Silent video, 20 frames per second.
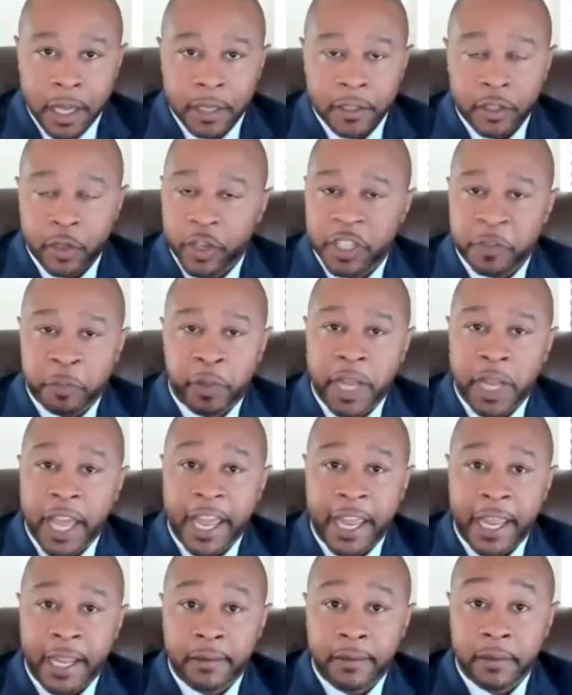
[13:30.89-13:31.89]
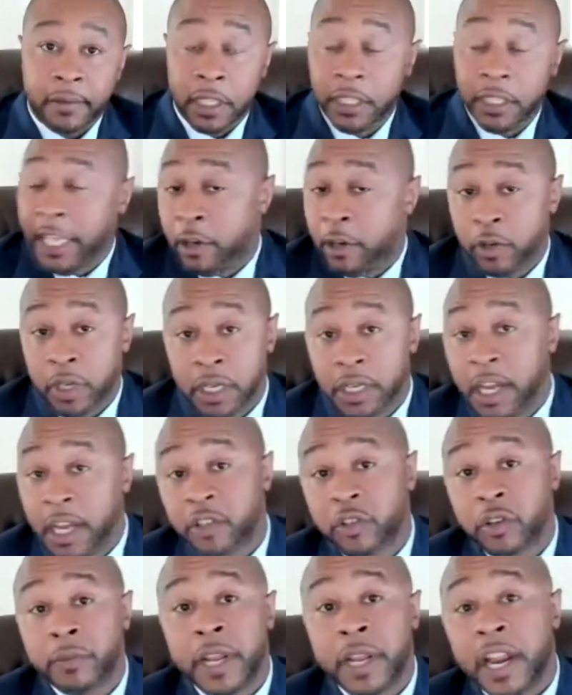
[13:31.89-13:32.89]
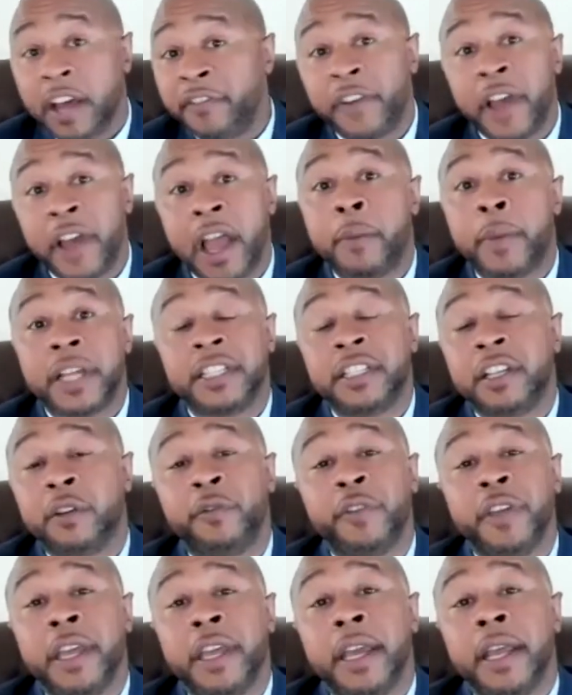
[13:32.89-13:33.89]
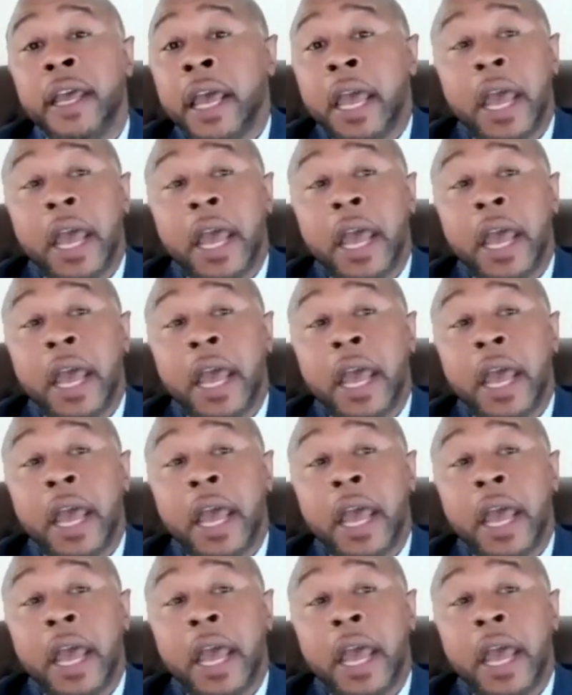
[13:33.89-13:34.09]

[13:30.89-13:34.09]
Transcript: to explain the legal conundrum that I found myself in.